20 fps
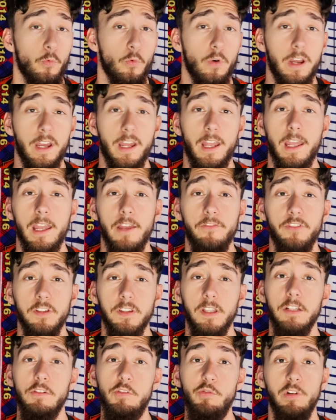way, if the
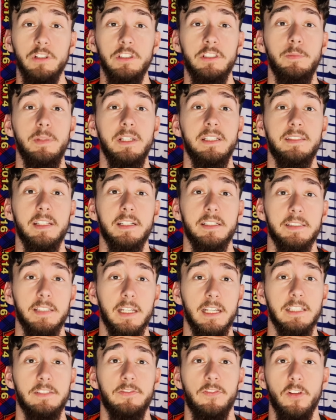Dutch want to be
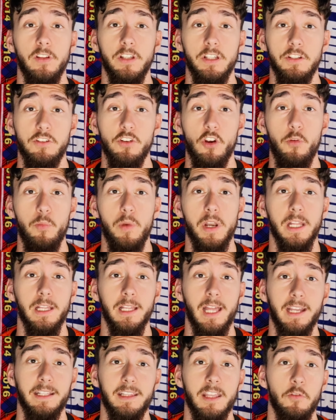successful in Germany
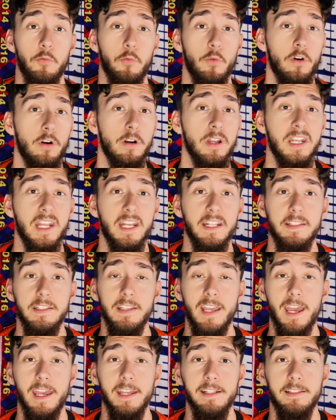like they were in
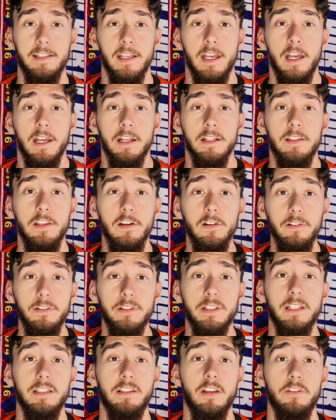88, they'll
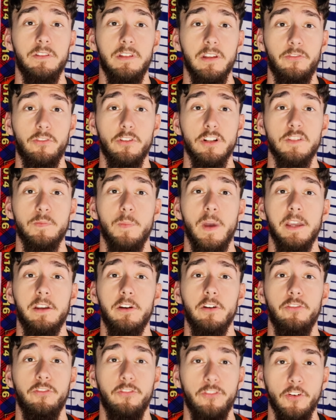need their difference
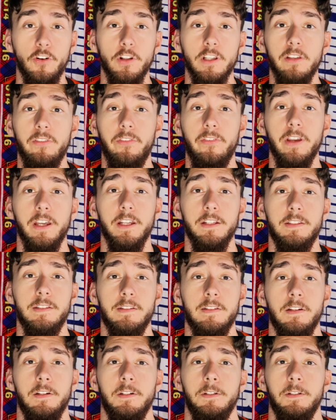maker fully fit.